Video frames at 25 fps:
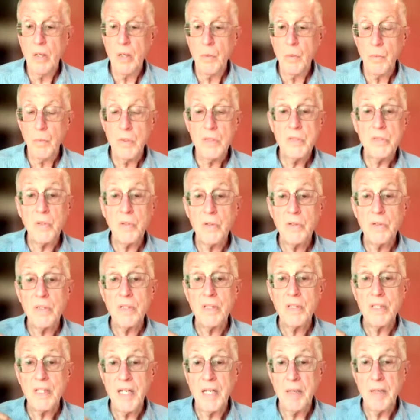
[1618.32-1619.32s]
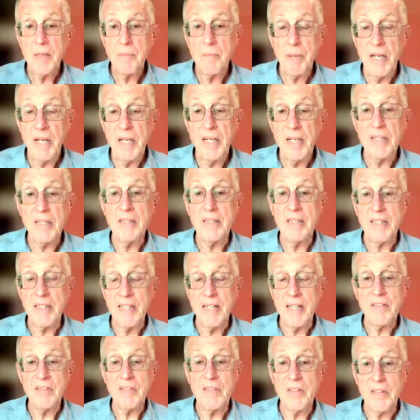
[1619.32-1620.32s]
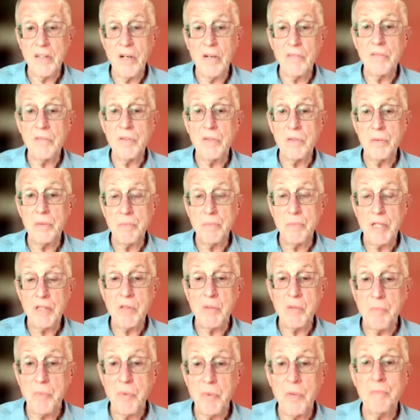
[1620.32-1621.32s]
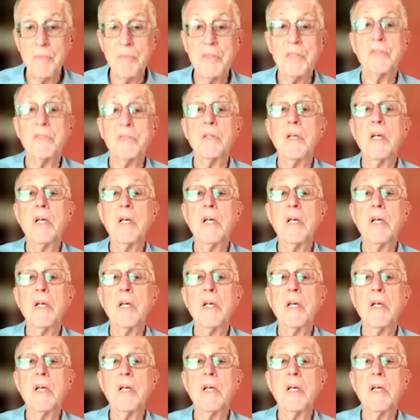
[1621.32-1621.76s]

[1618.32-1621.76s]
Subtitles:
We started a campaign to get the governor to make her appointments.